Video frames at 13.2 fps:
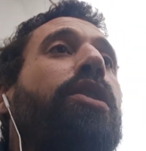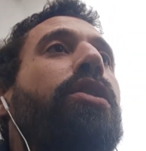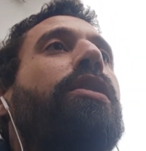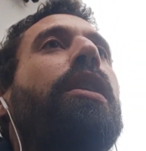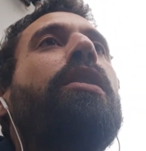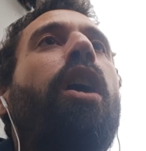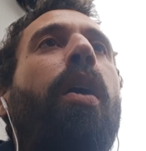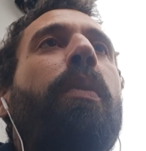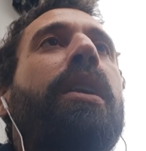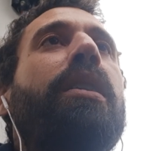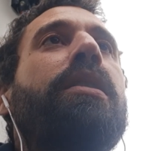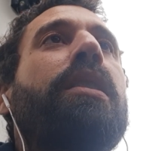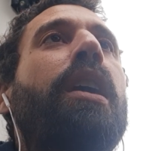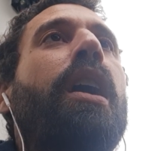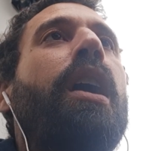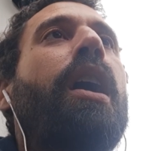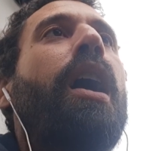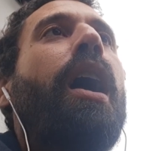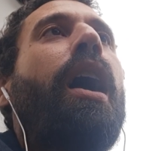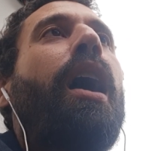to the dominant
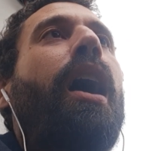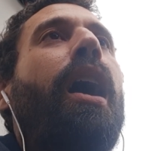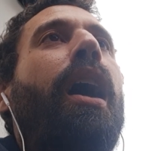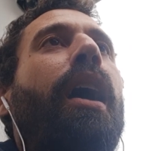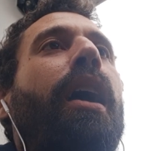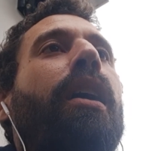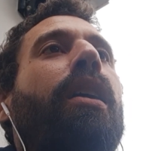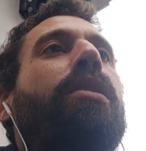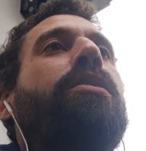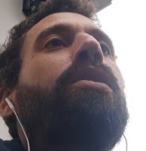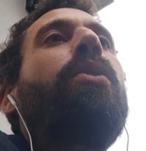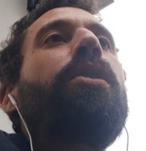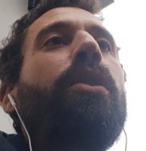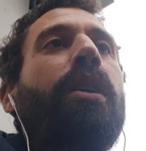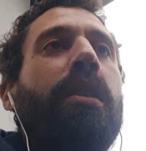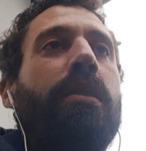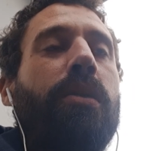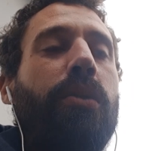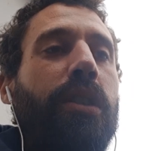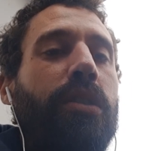so you
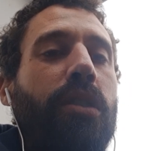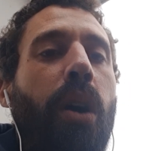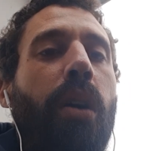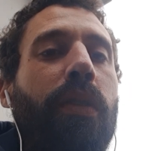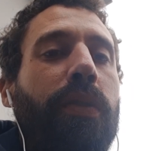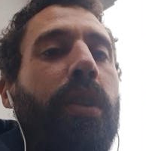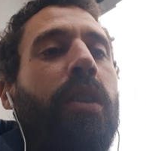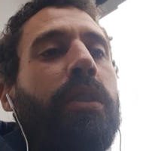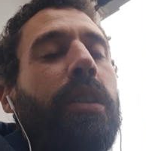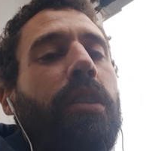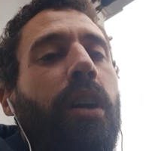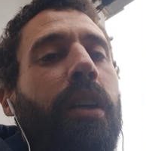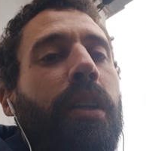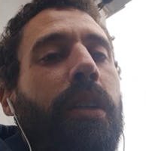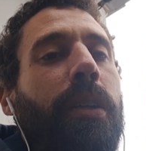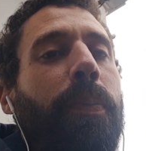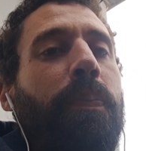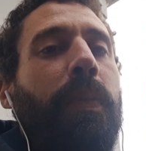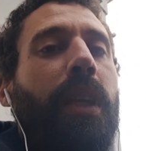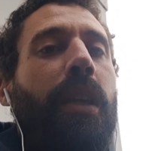can resolve on the tonic.
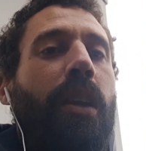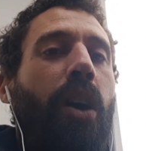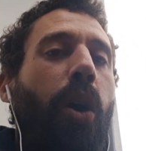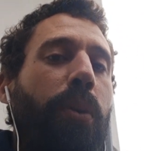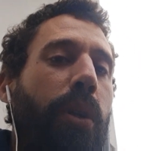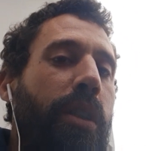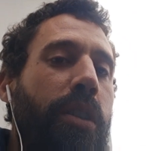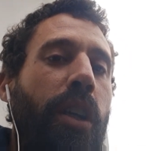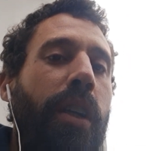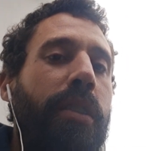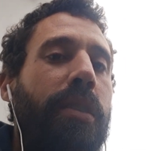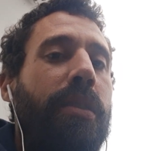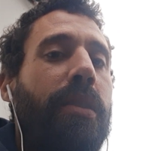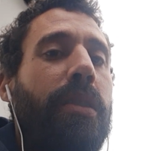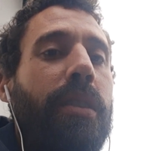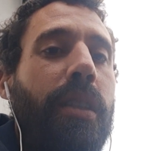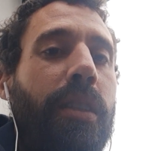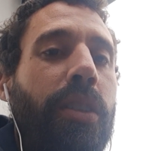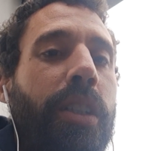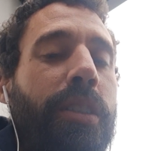Okay, hope you enjoyed
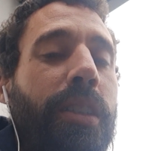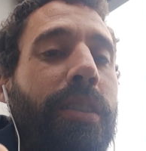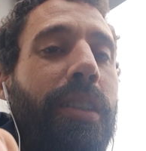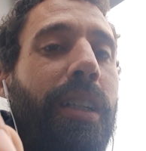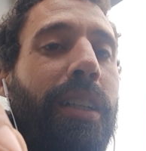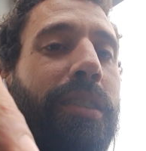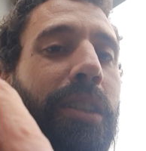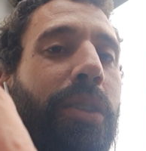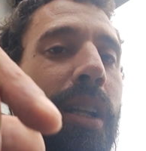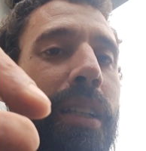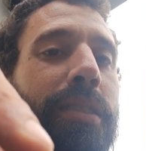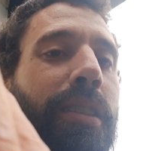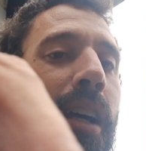it. See you next